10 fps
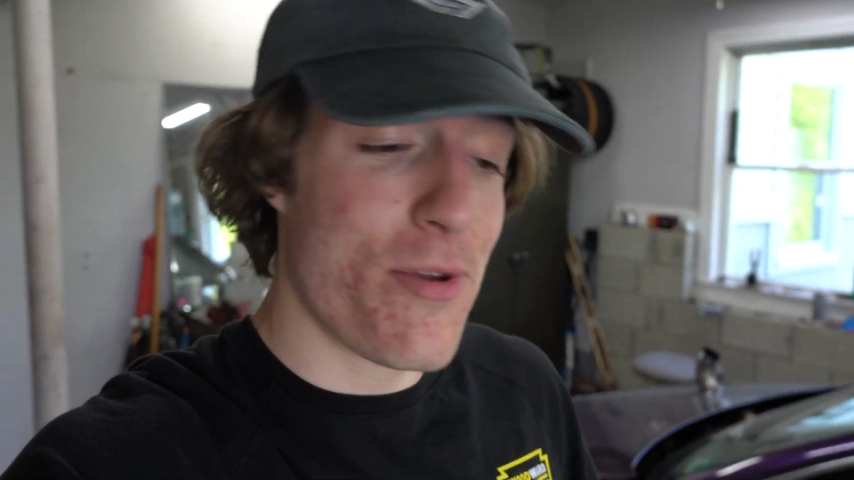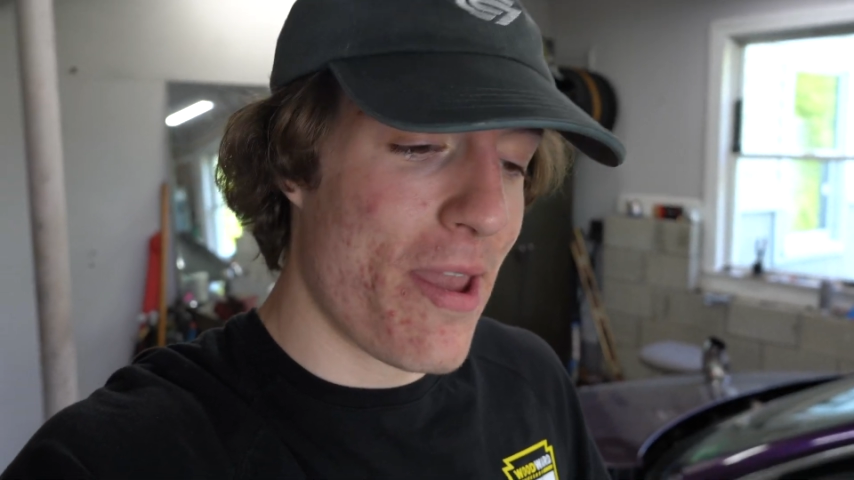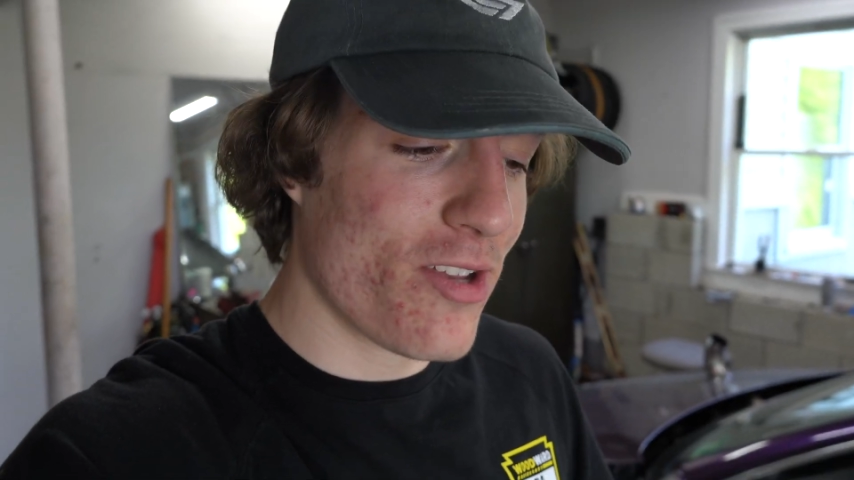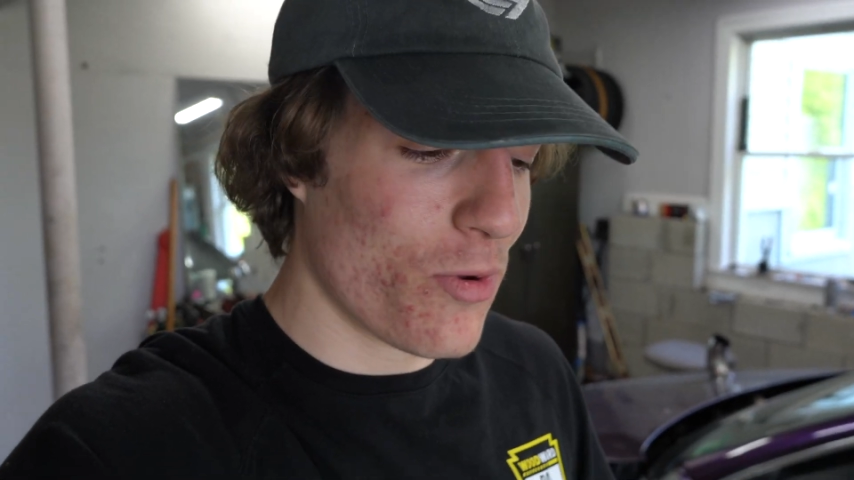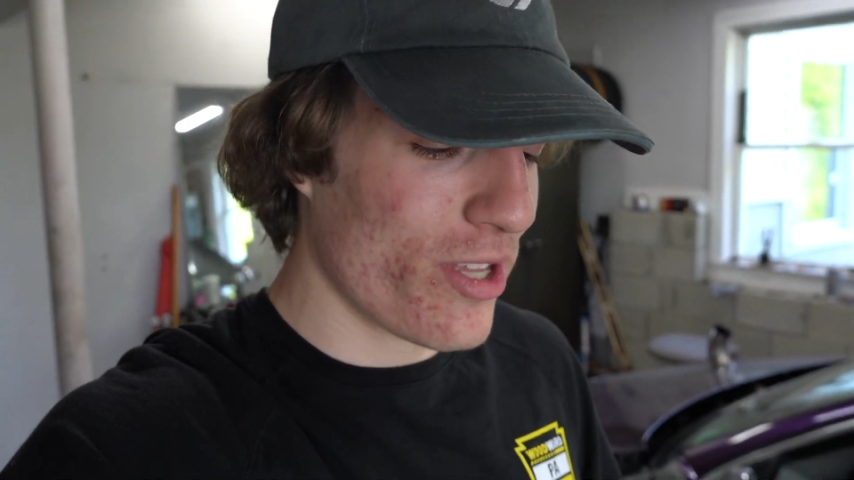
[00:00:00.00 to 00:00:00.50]
you
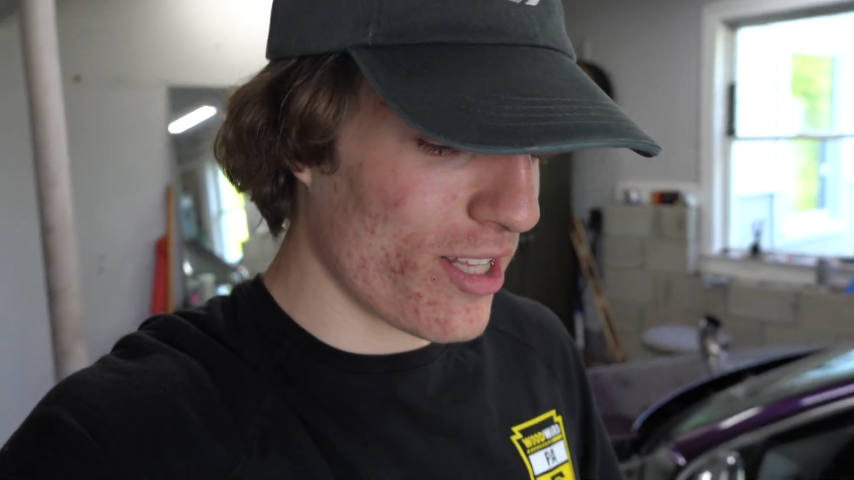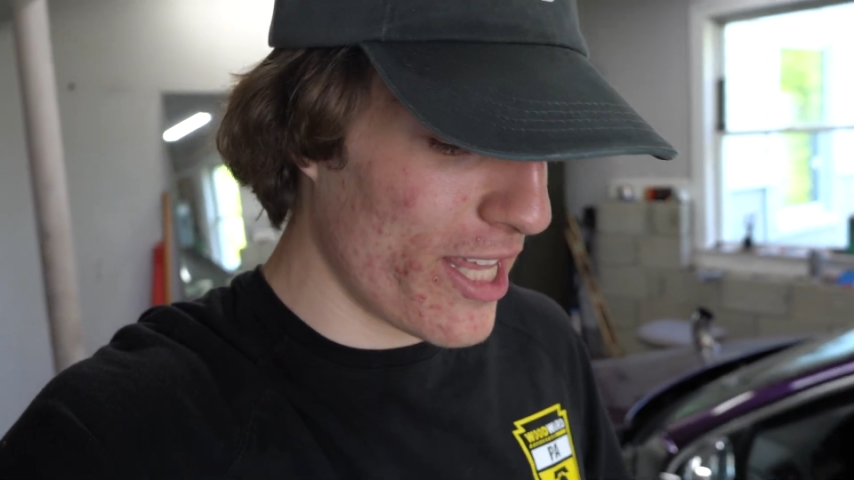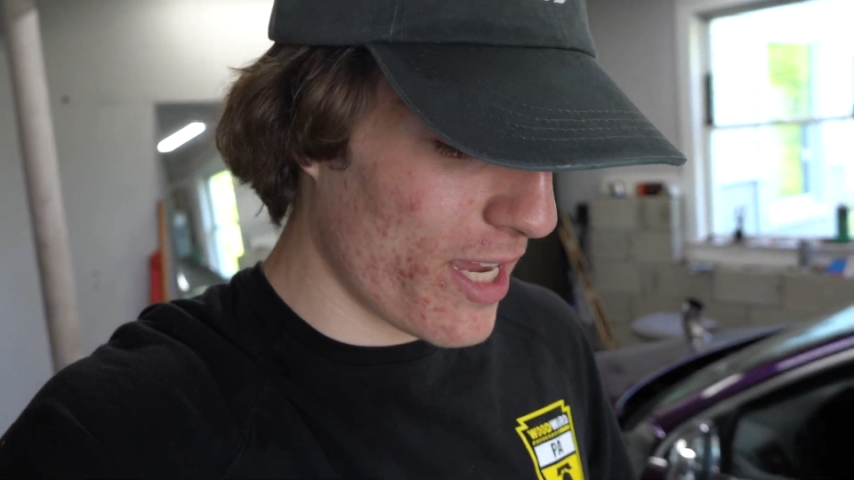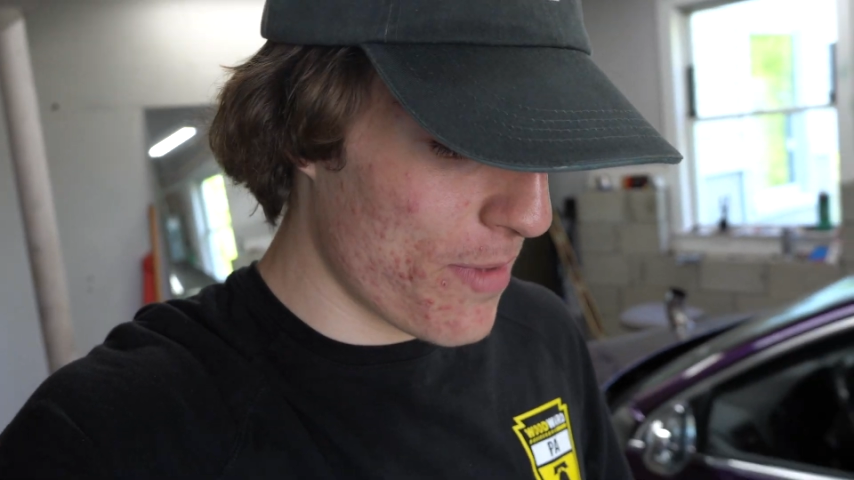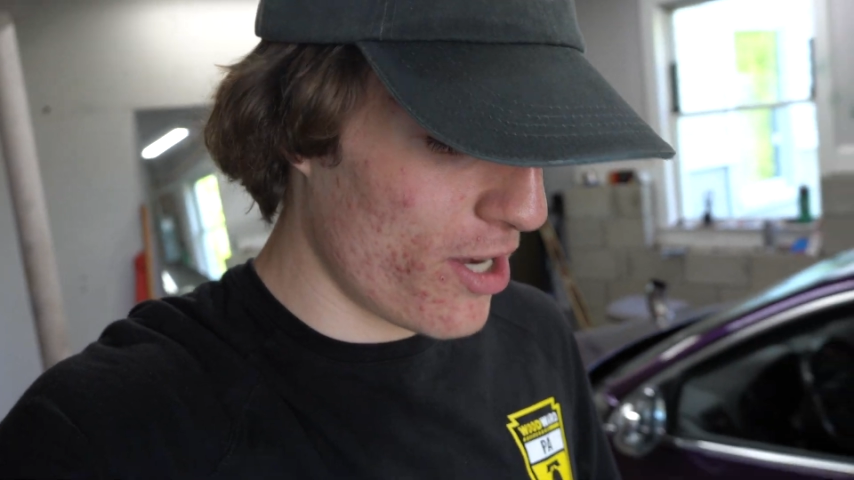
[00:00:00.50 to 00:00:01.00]
may as well hit the
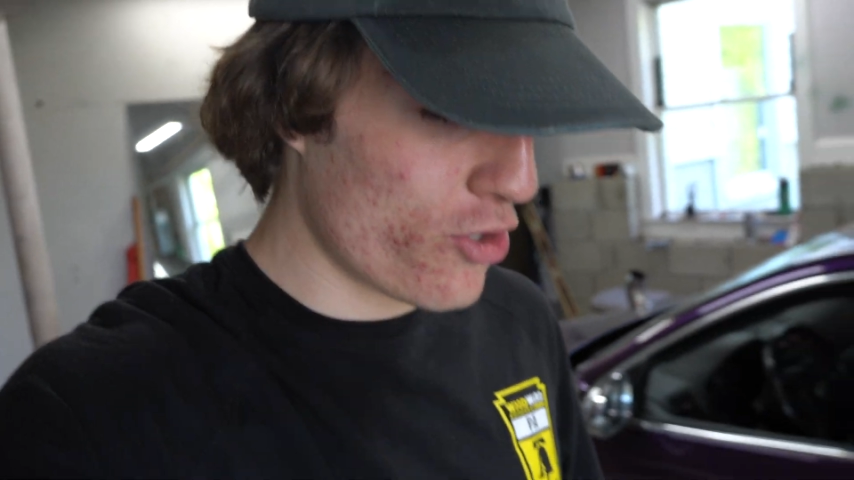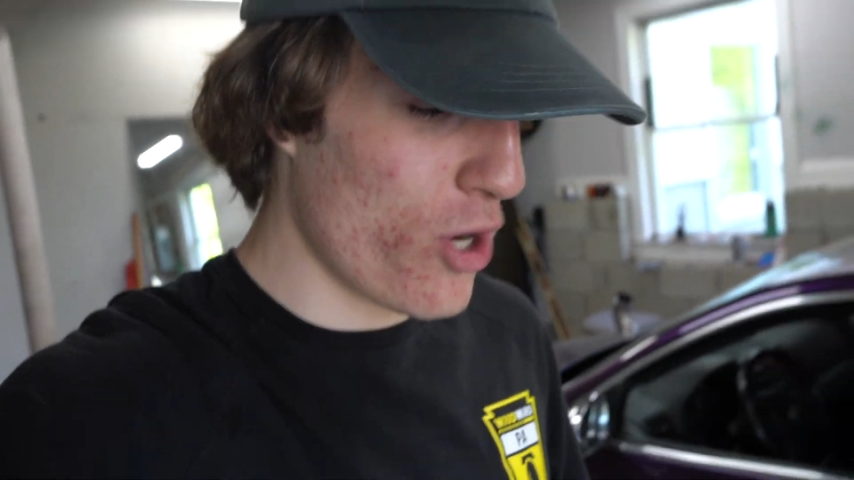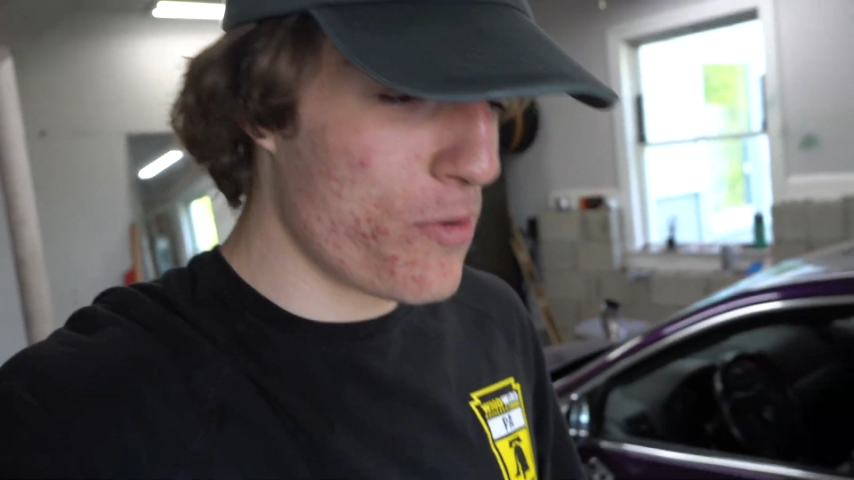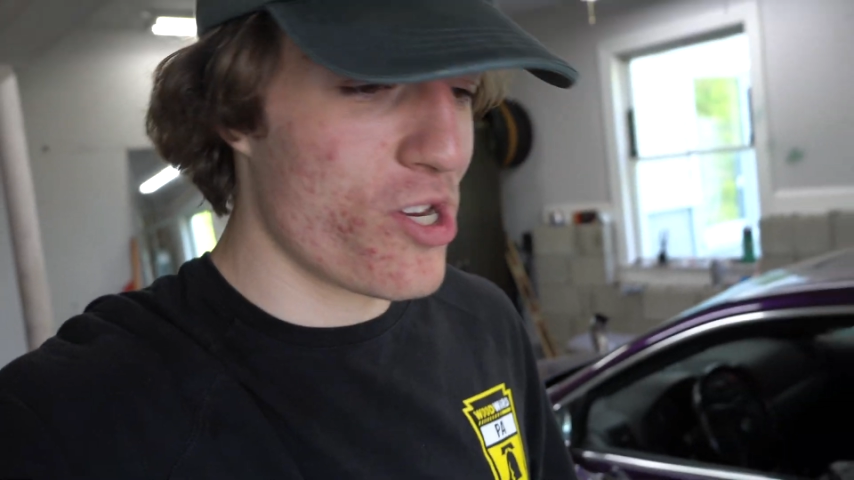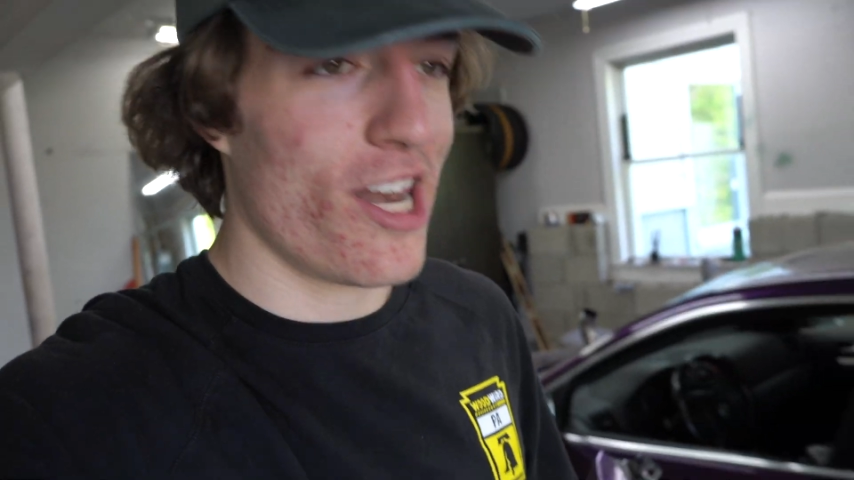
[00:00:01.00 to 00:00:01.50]
link in my
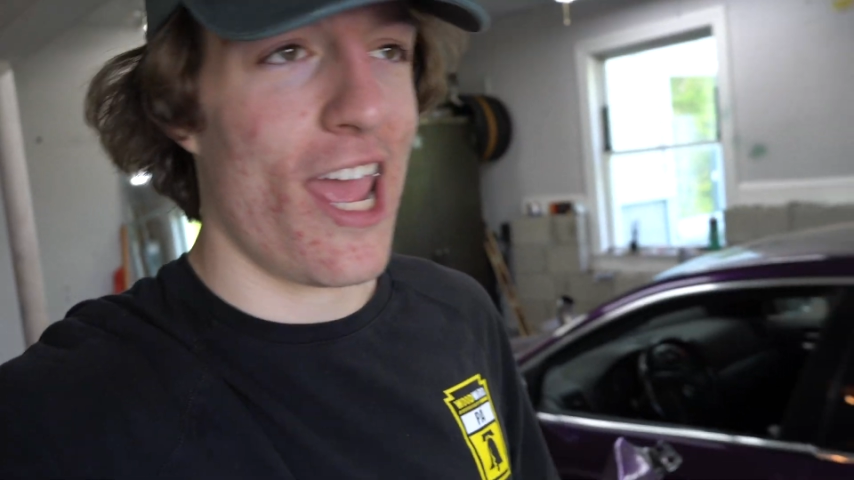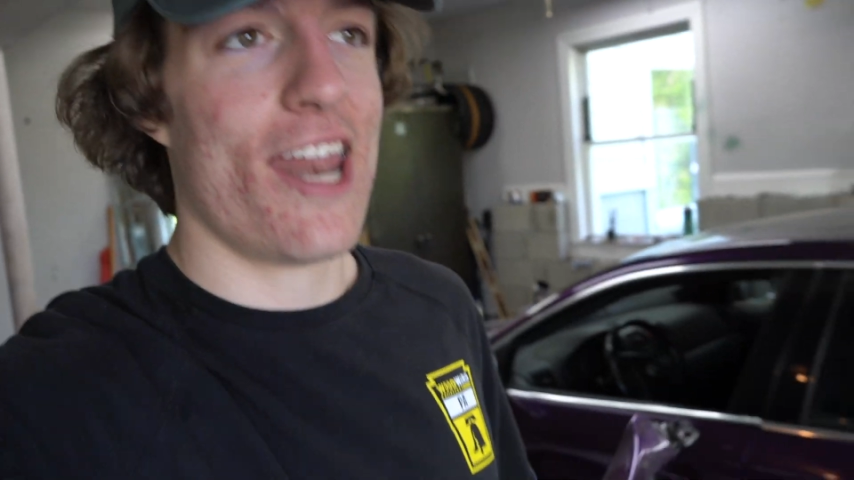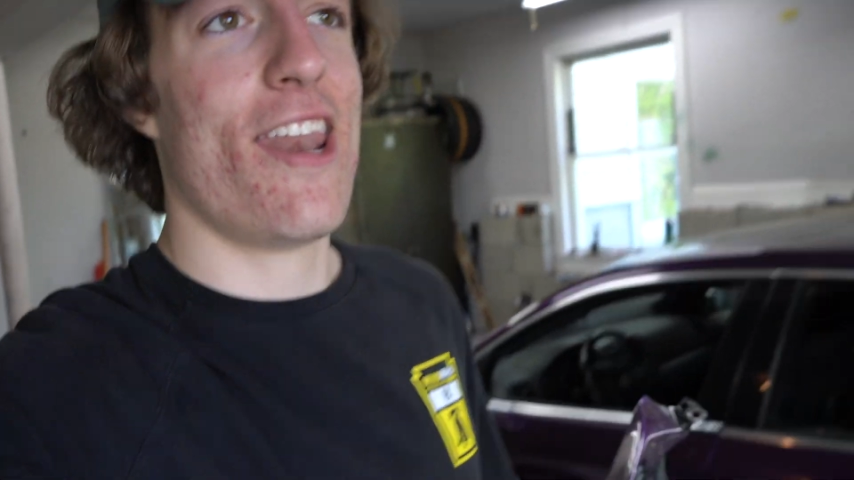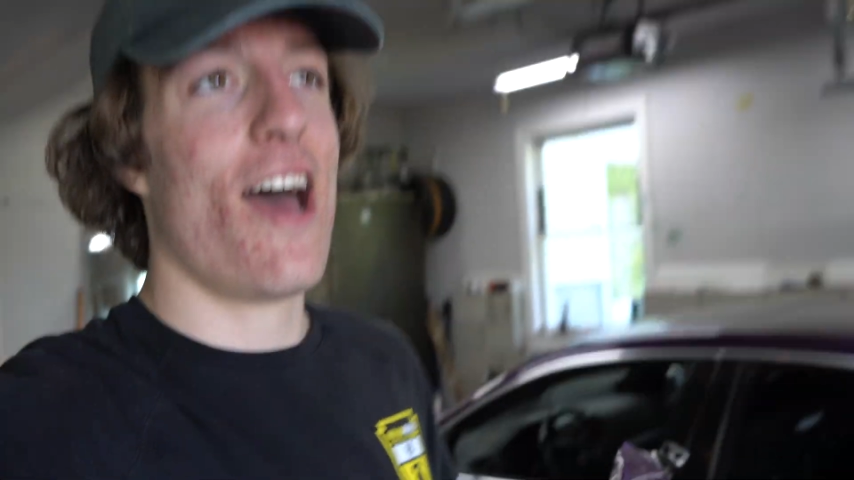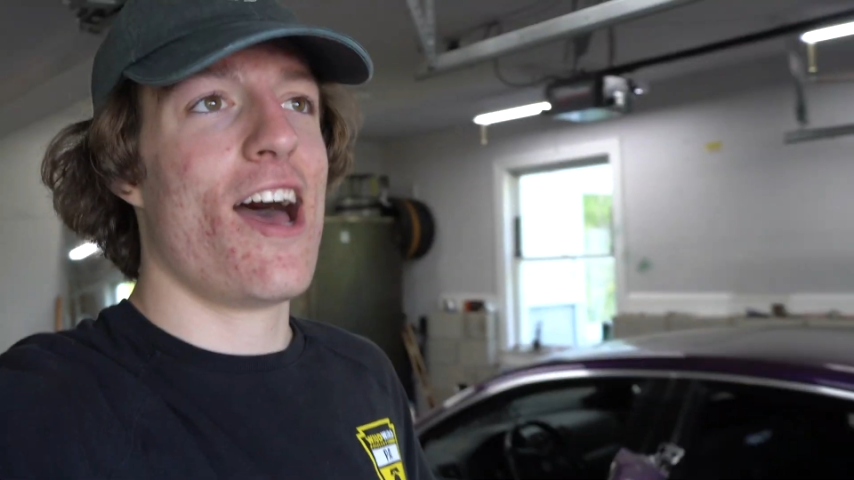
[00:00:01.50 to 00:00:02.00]
description and